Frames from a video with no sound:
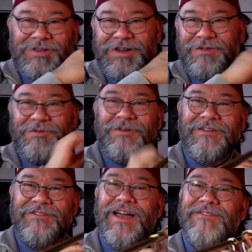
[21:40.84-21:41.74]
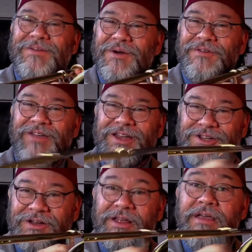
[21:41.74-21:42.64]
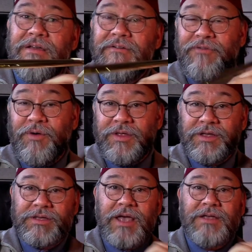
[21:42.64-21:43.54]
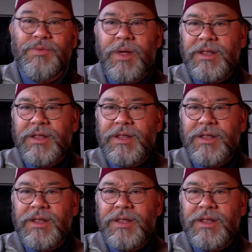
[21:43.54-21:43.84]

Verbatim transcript: another driving motivation for this, as well